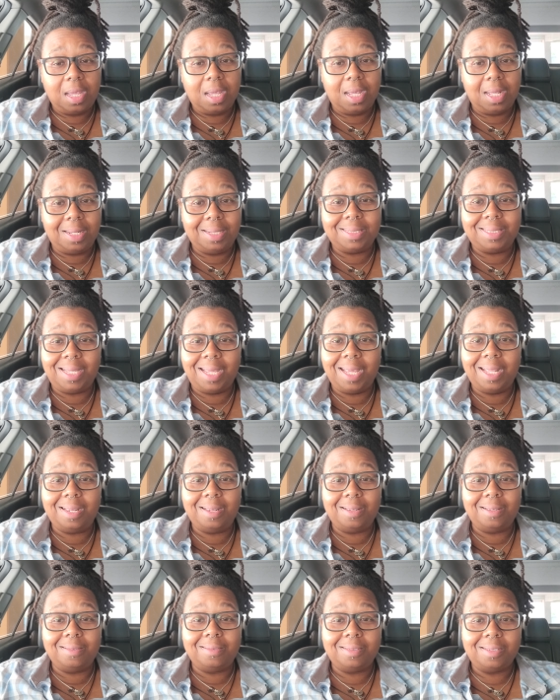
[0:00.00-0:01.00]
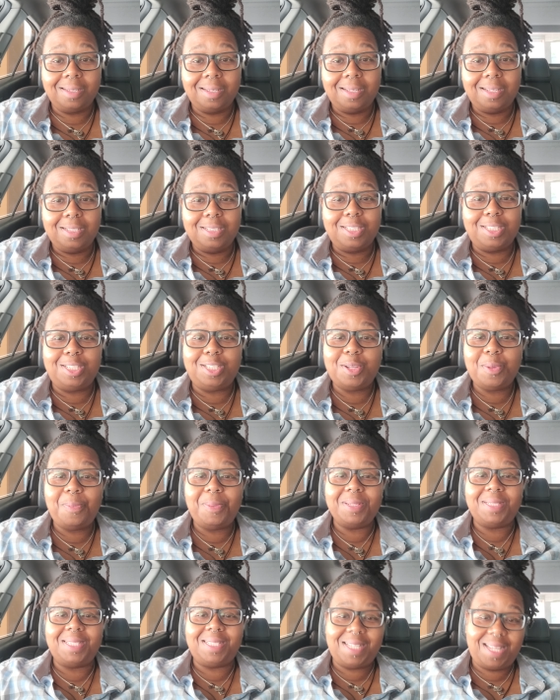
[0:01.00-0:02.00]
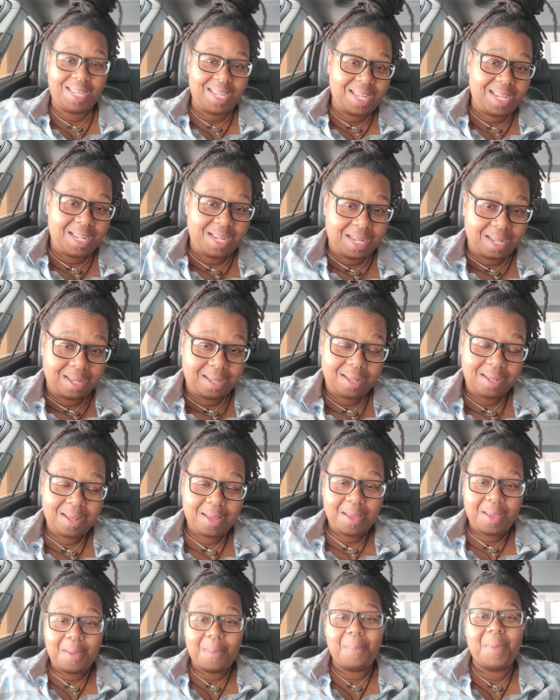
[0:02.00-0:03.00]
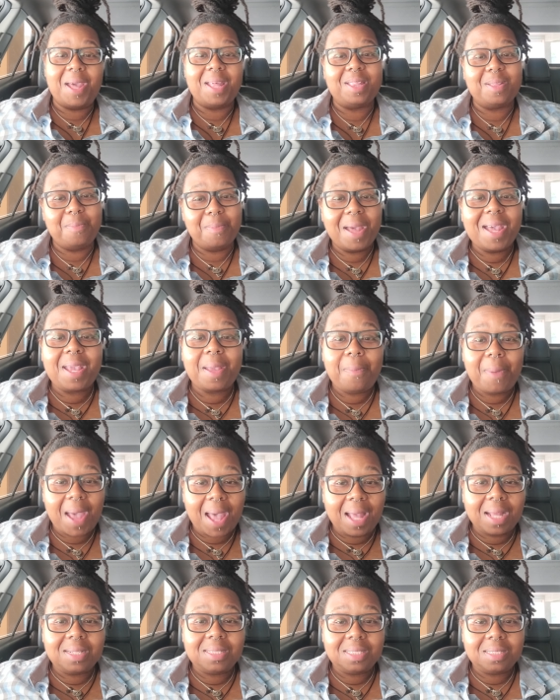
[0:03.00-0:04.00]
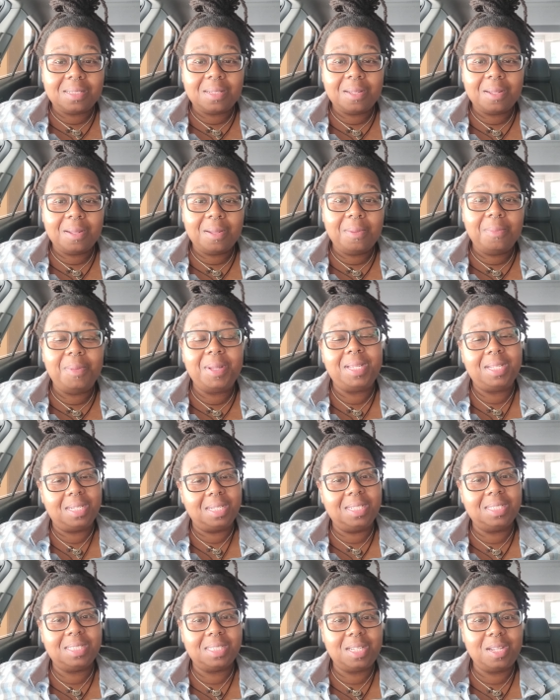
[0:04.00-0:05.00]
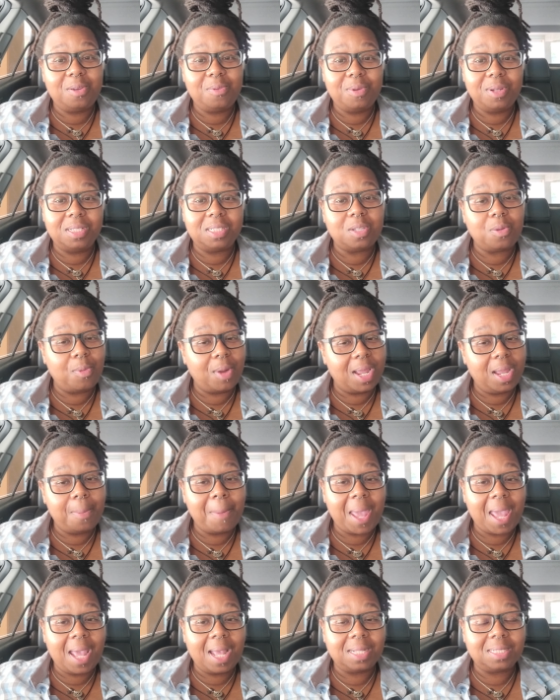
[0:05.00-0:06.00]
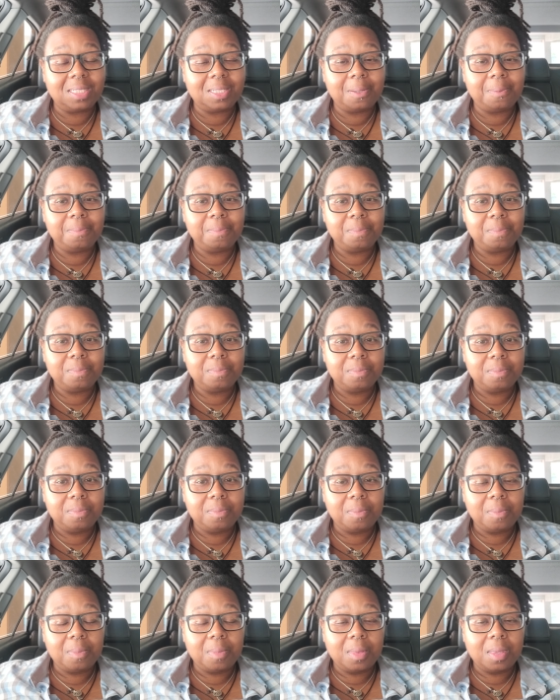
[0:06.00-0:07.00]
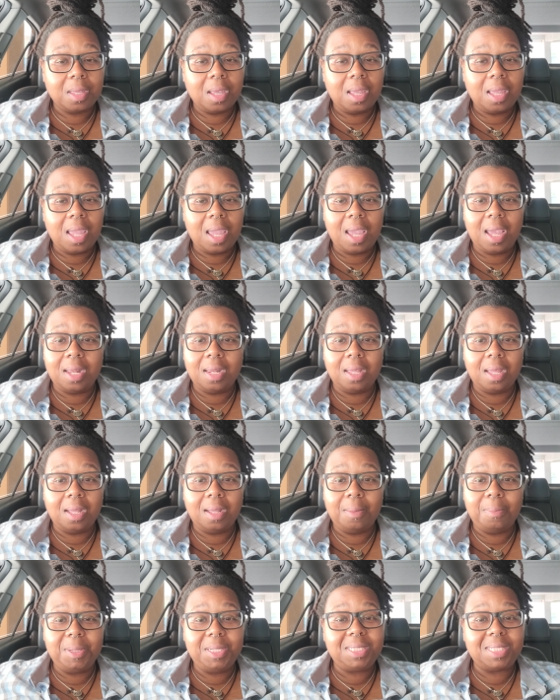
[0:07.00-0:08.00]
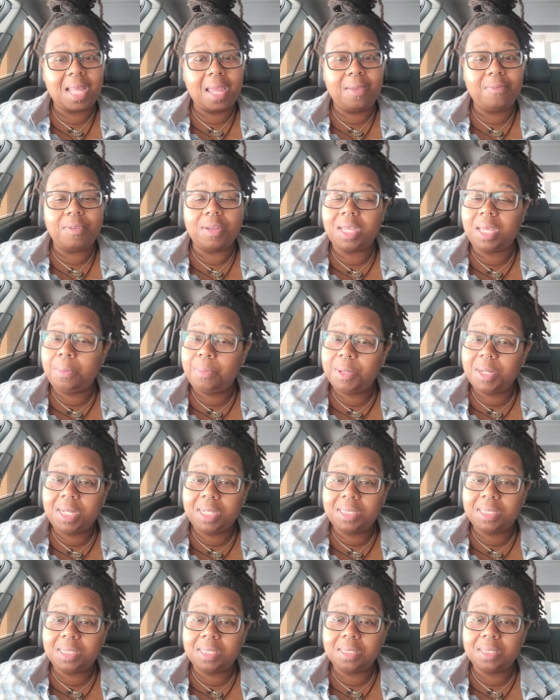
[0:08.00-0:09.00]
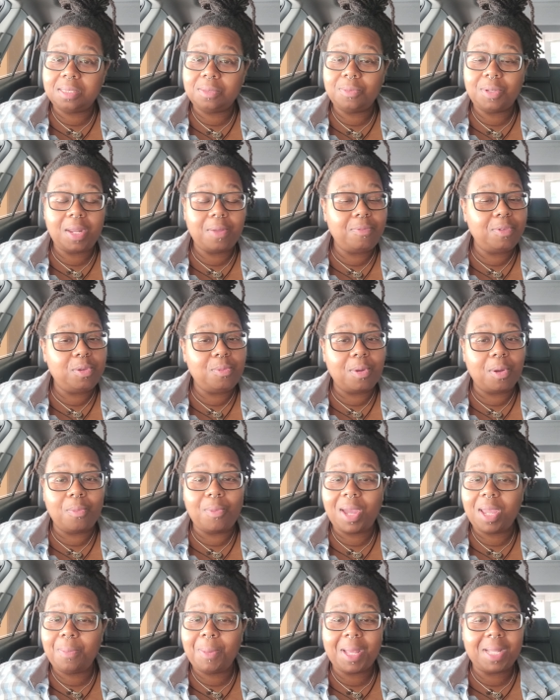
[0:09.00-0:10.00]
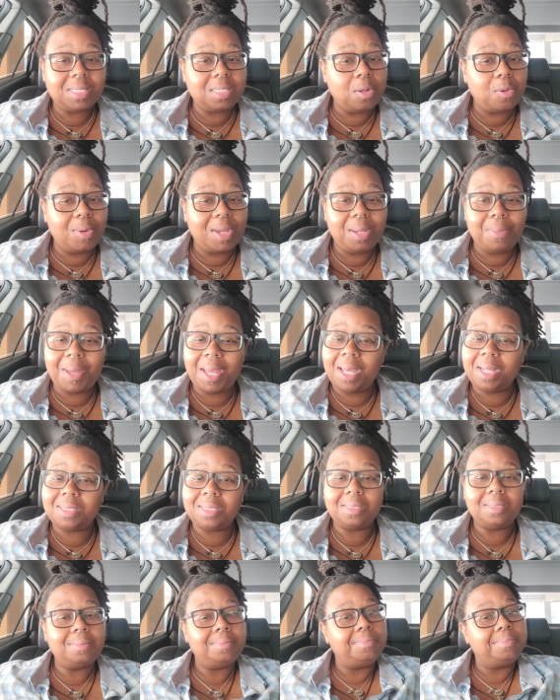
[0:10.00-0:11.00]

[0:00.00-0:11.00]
It is getting superseded by the monkeypox, but it is still real. So wear your mask and uh, be safe or keep your distance. Whatever you want, wear your mask, don't wear your mask.